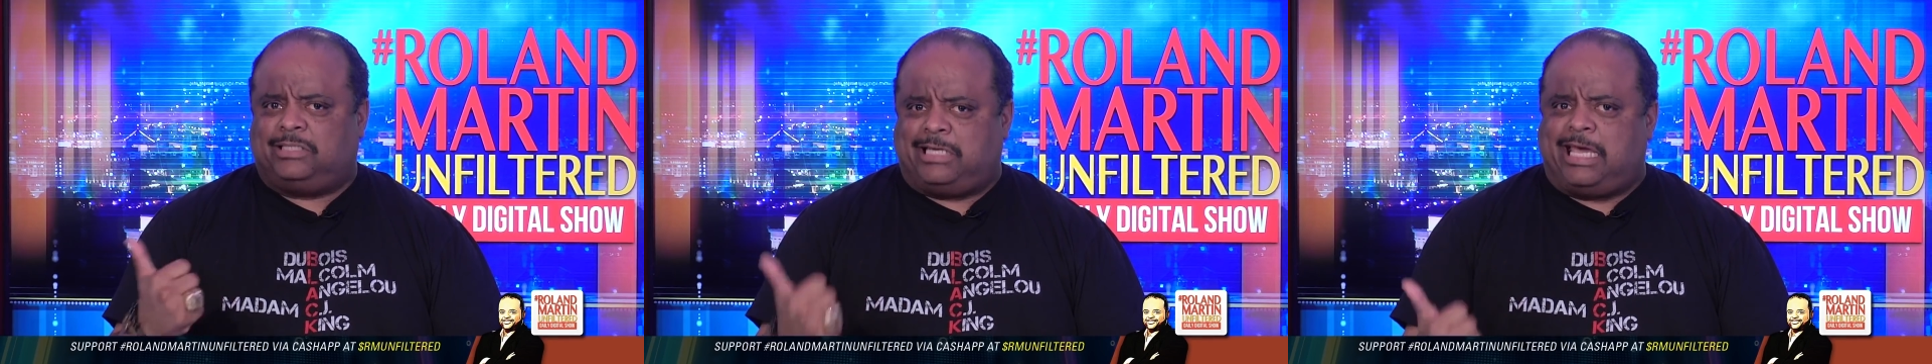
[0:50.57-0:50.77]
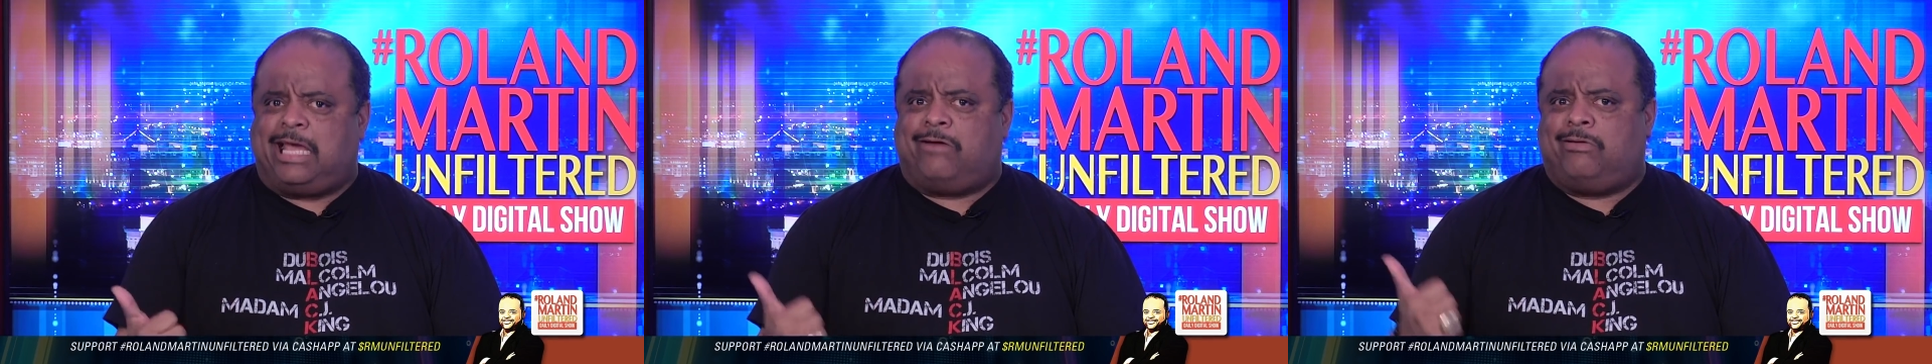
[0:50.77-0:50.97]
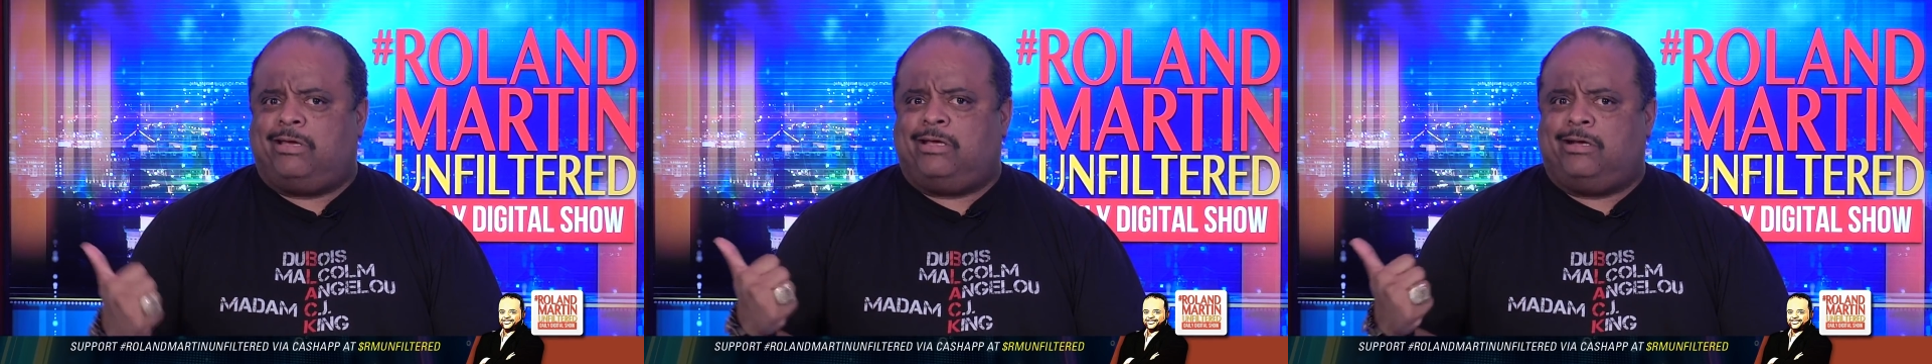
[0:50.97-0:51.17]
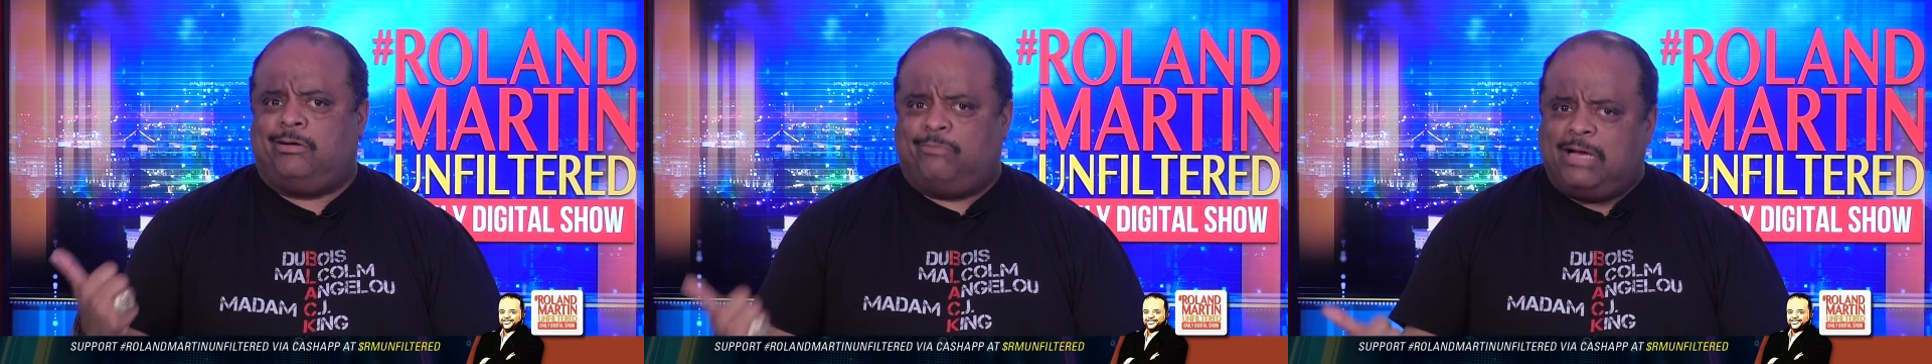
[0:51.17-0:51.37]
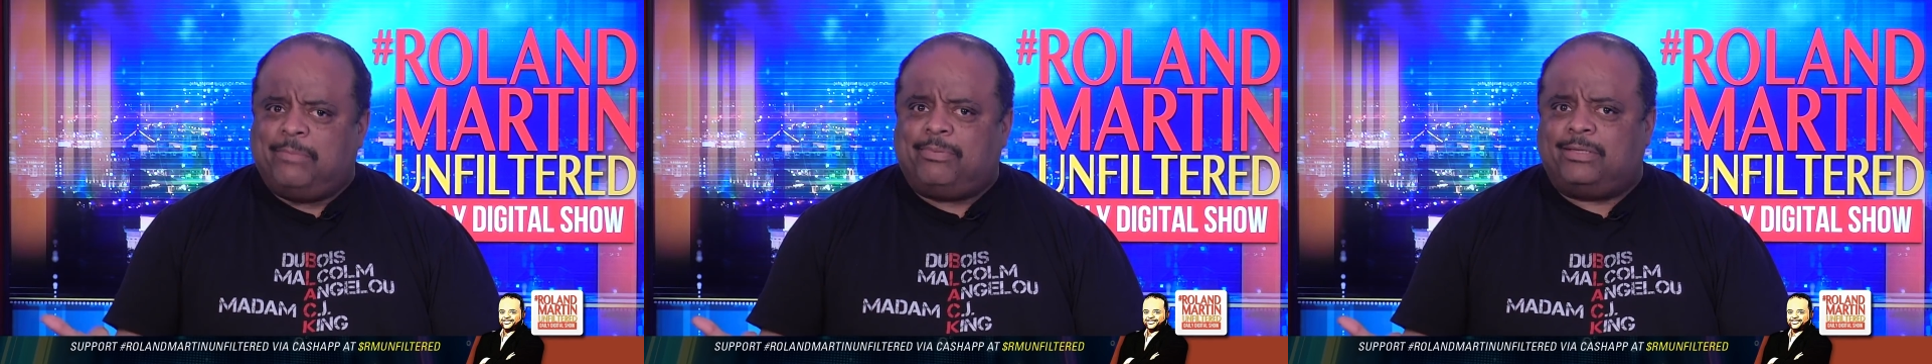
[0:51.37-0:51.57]
to carry
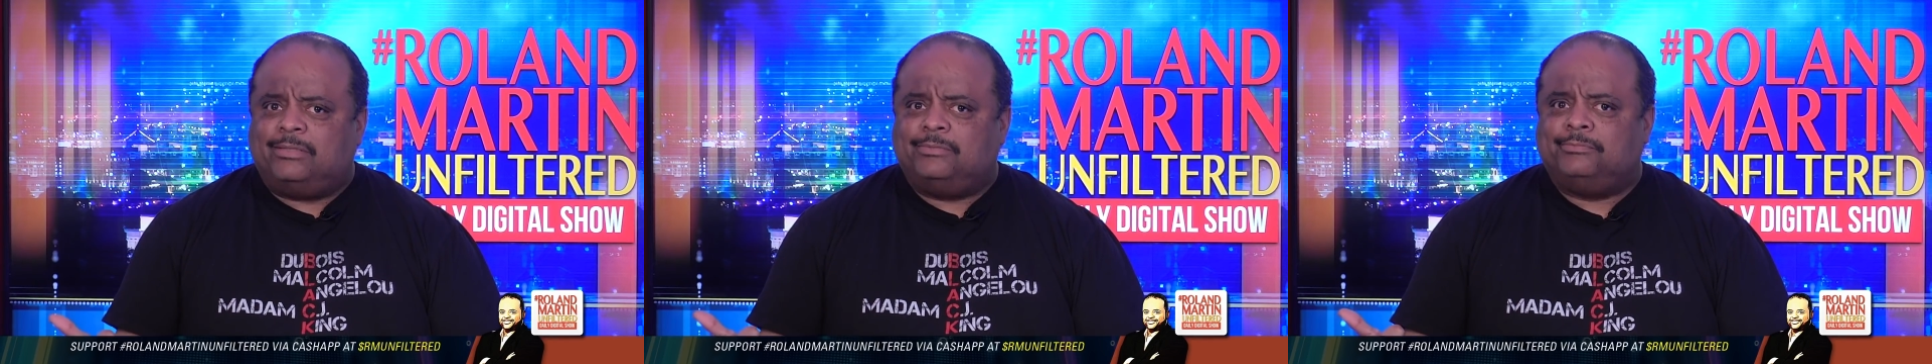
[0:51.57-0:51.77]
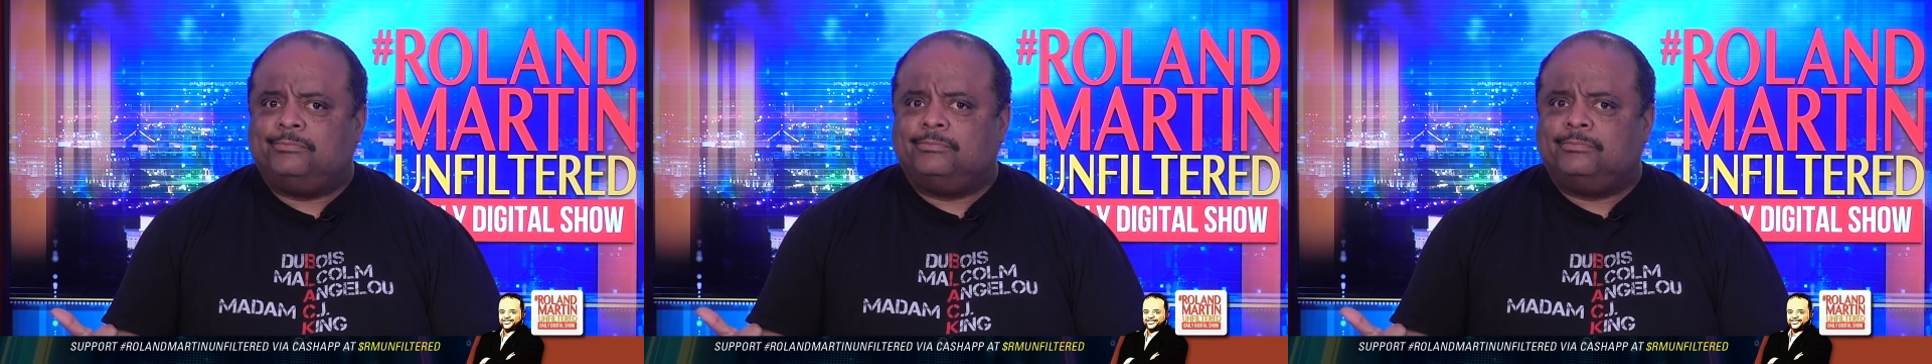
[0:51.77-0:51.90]
a weapon,